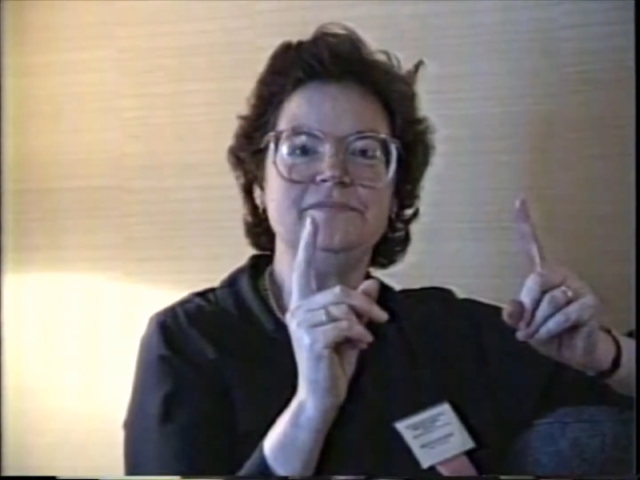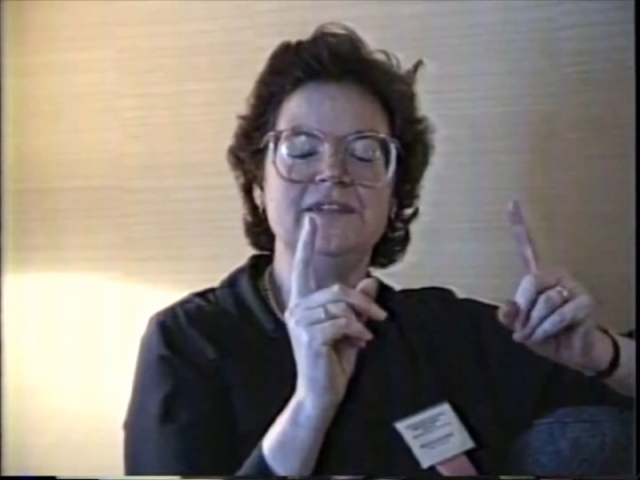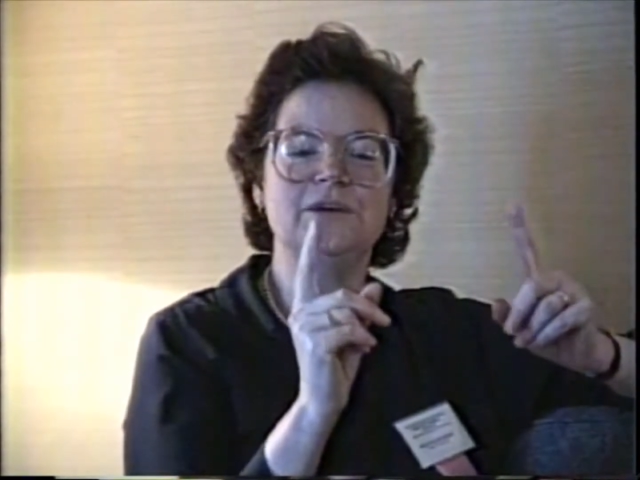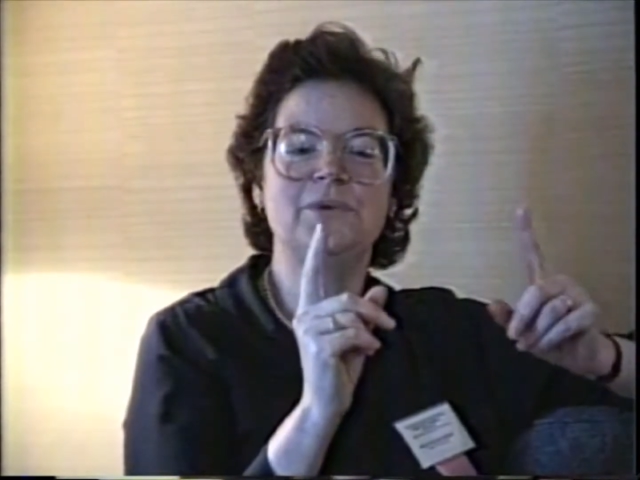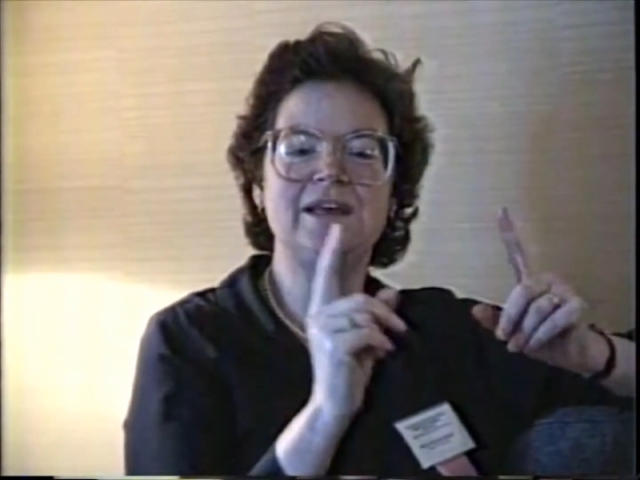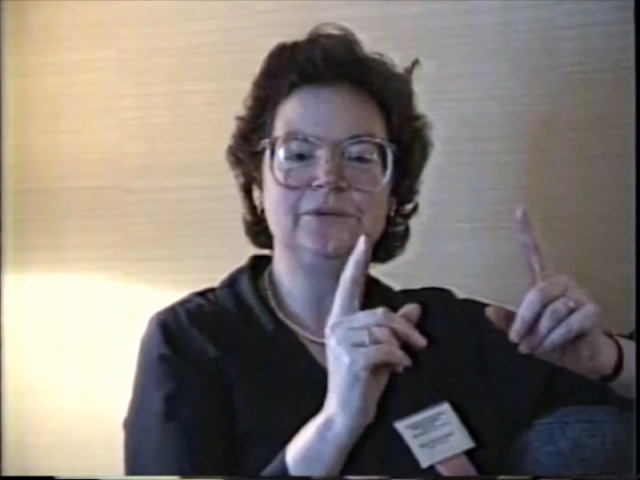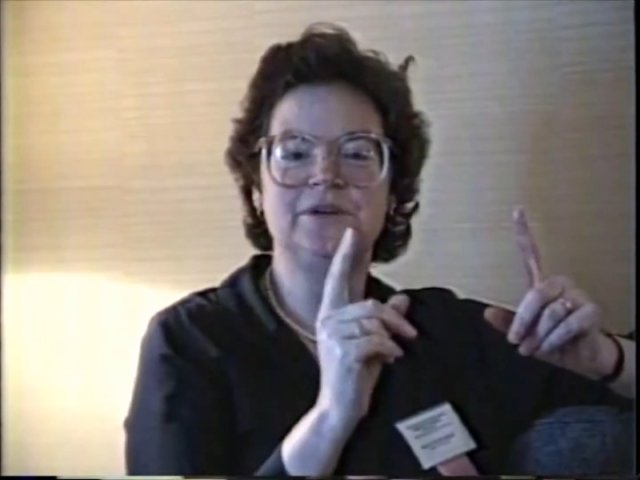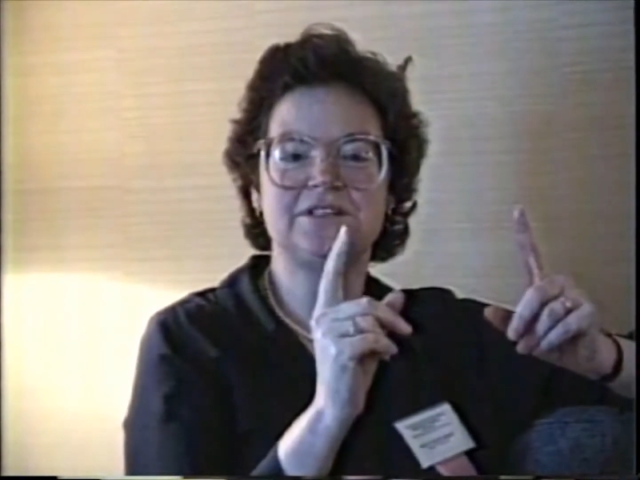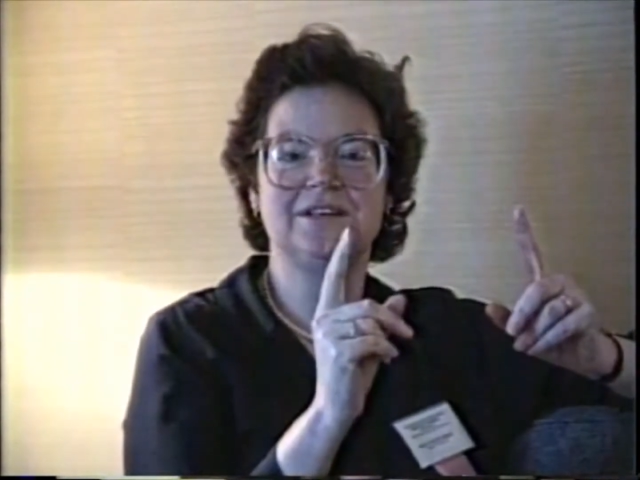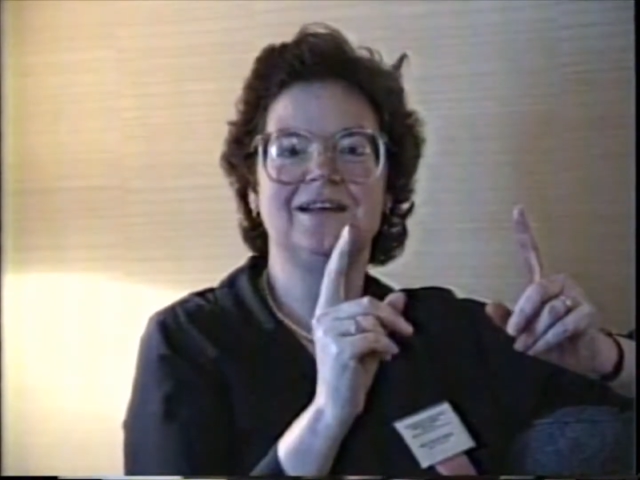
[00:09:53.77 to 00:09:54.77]
the way in
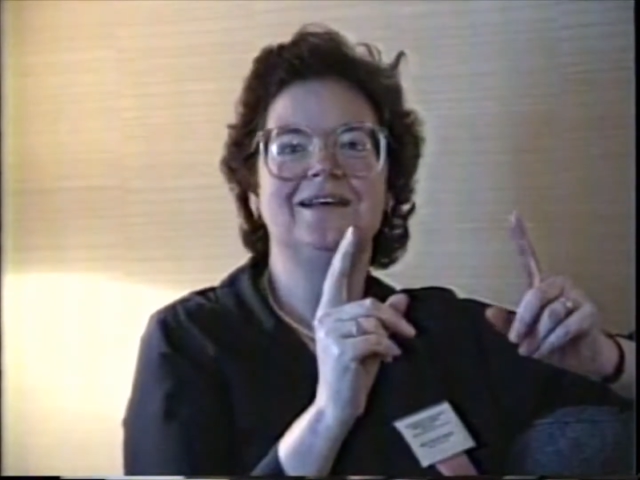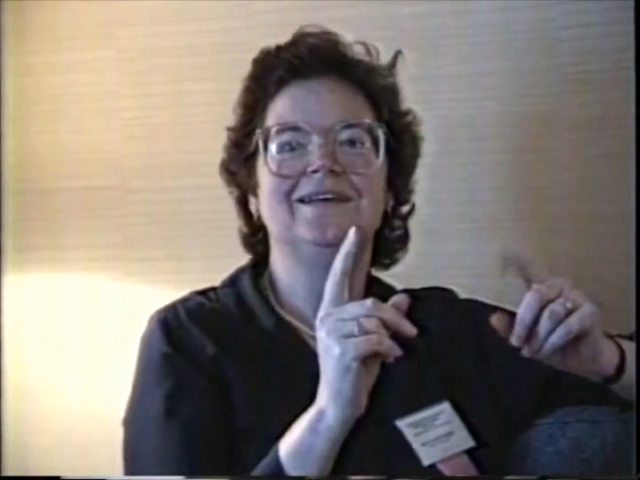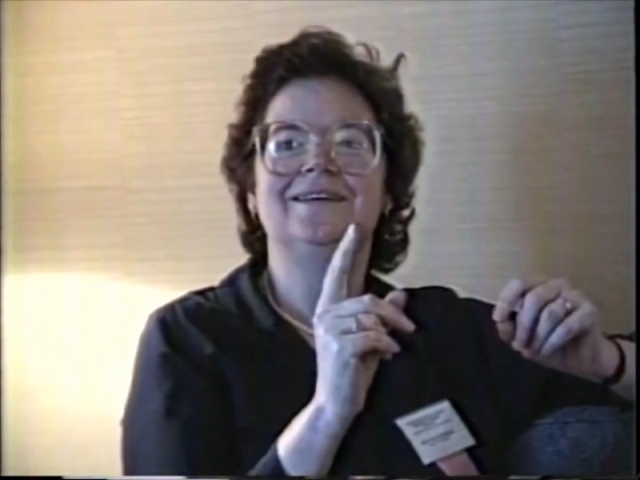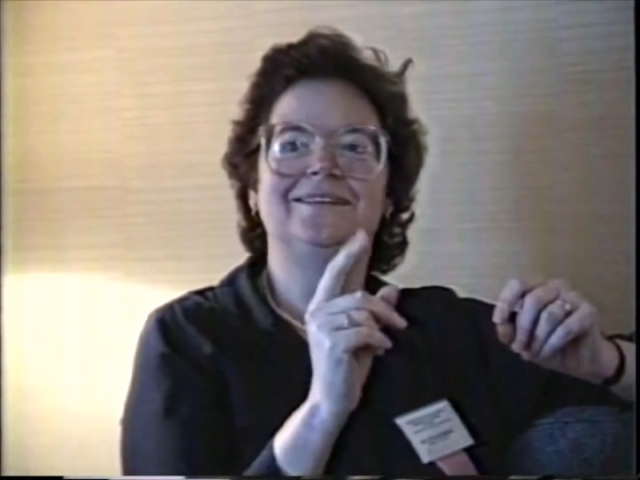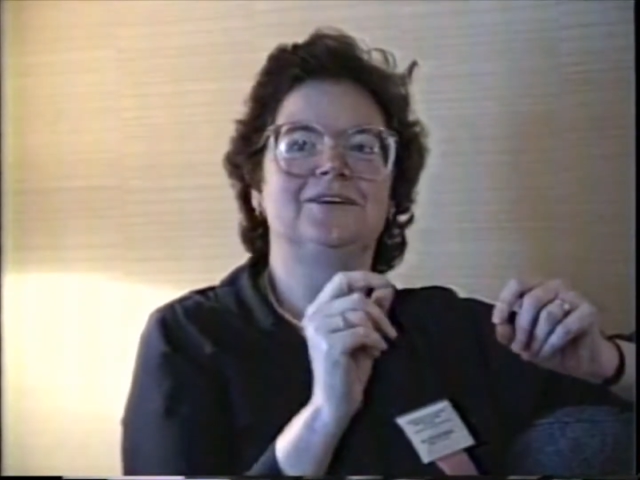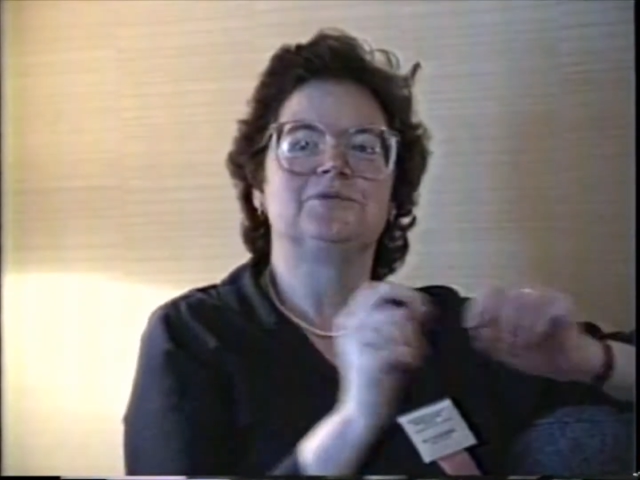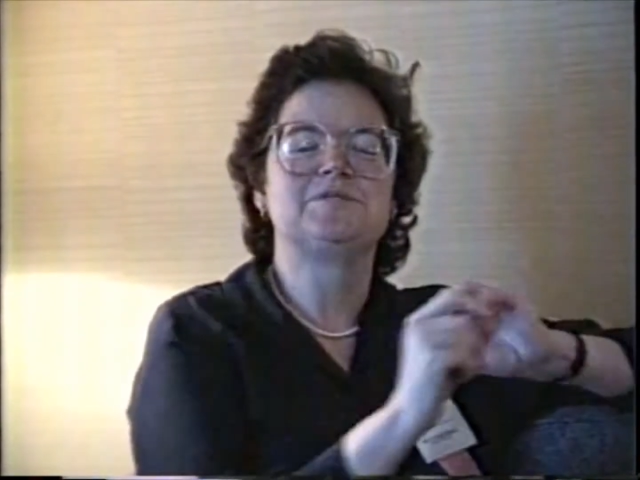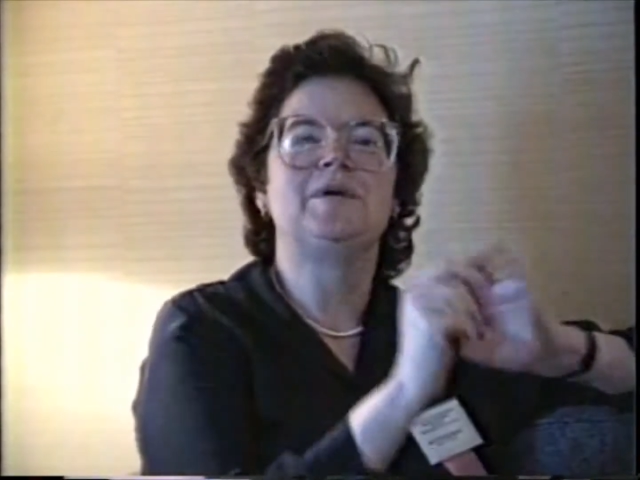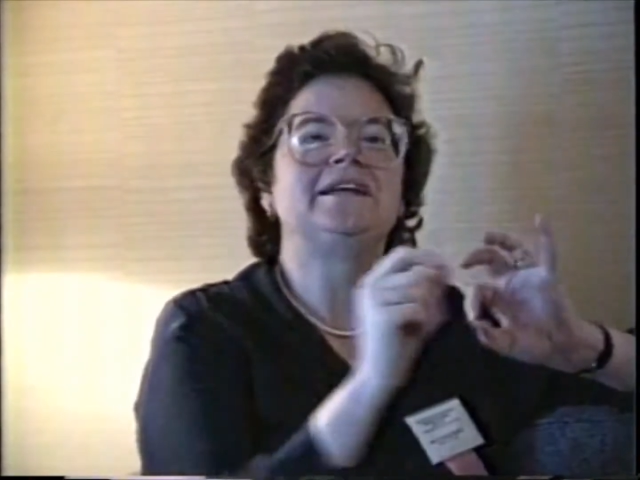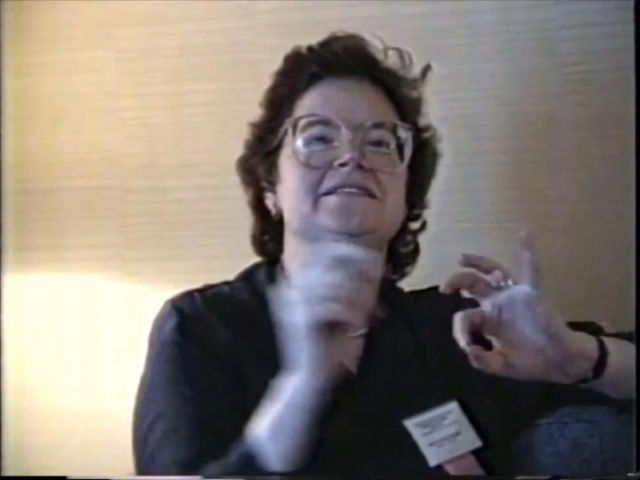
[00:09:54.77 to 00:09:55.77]
which
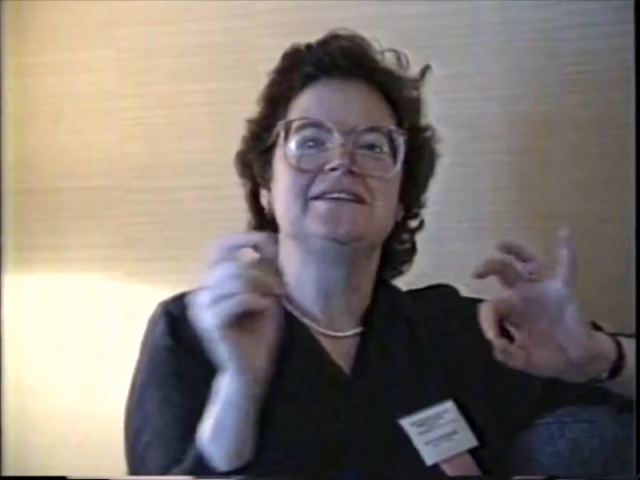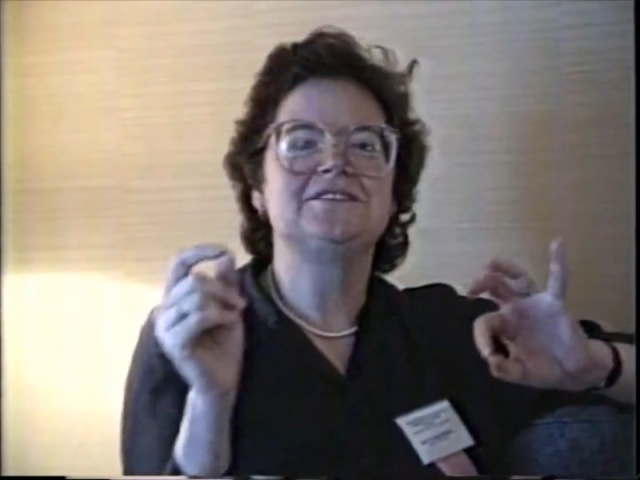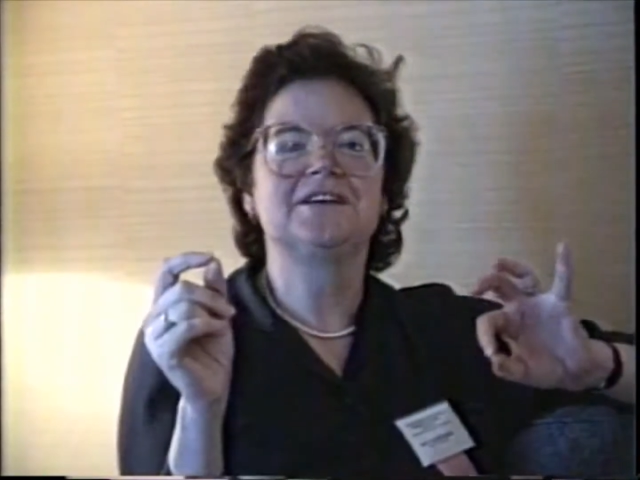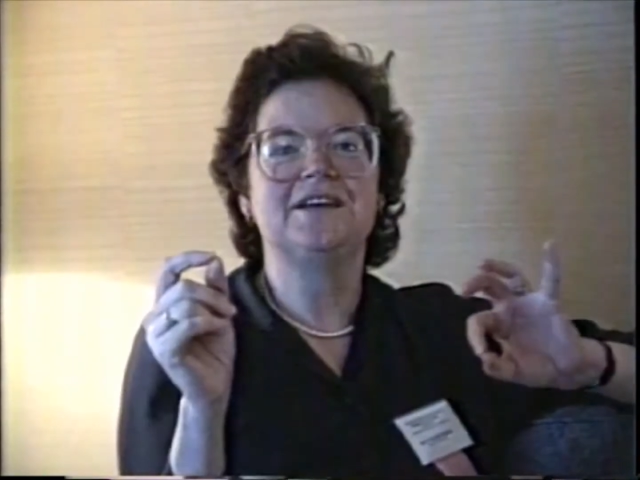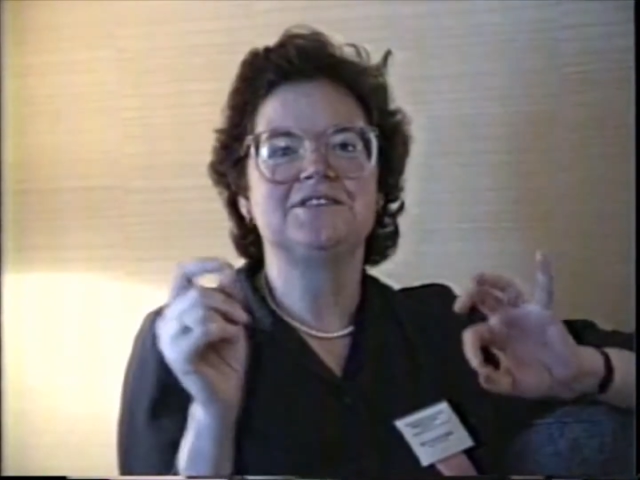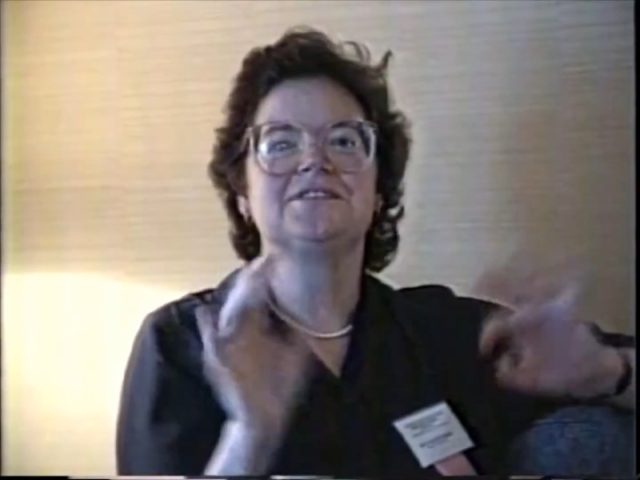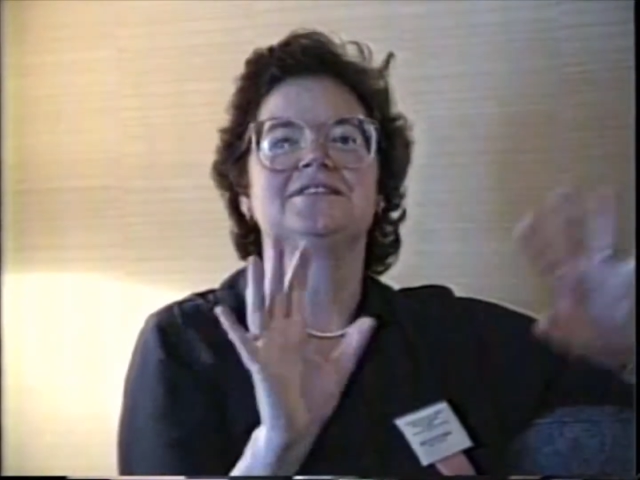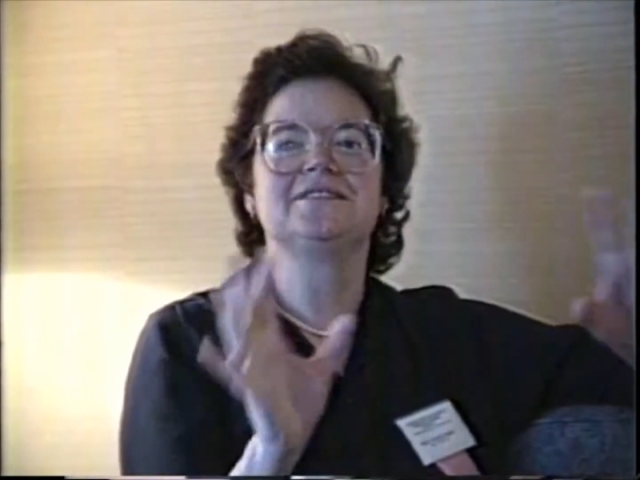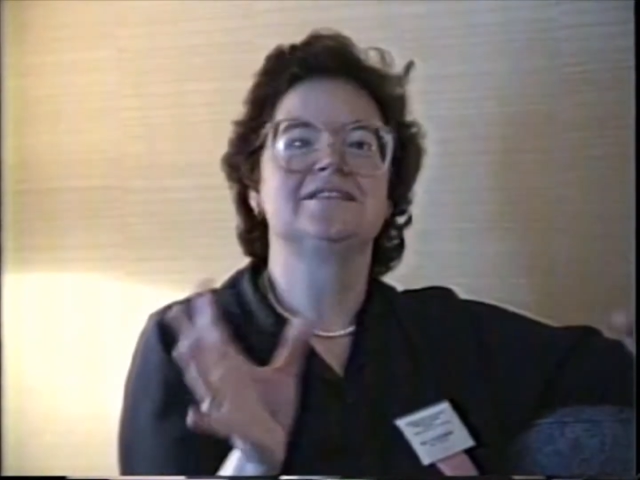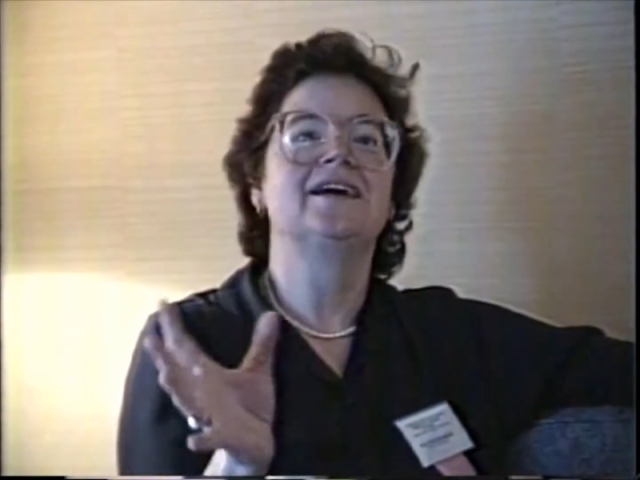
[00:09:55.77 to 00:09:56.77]
respondents' education
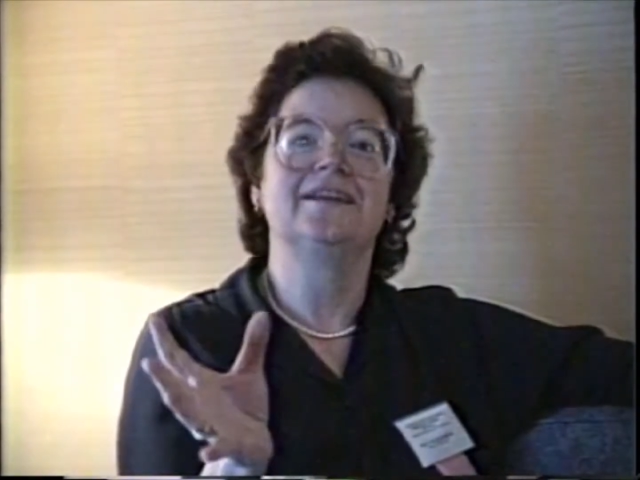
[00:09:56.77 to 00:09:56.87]
does not.